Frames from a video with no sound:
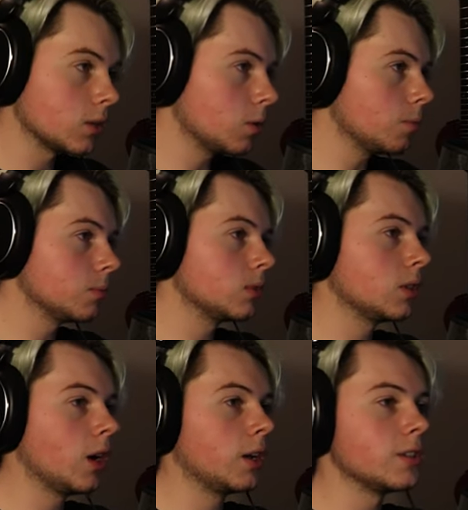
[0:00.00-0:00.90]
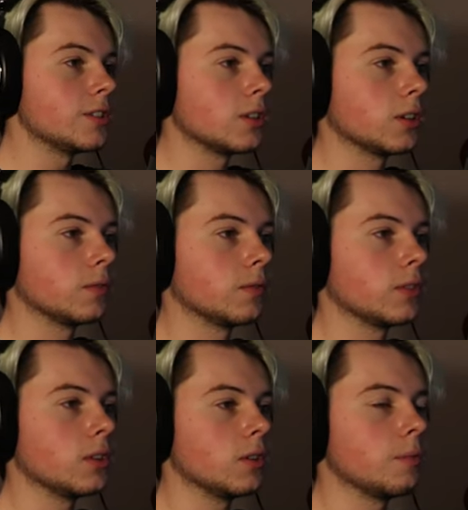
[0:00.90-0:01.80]
Oop, oh, dodged.
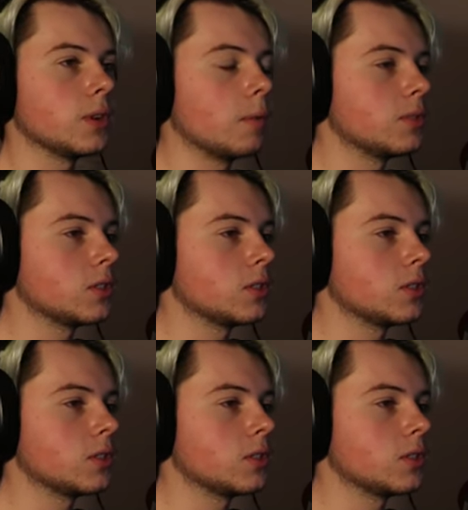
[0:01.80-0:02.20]
You know, I'm,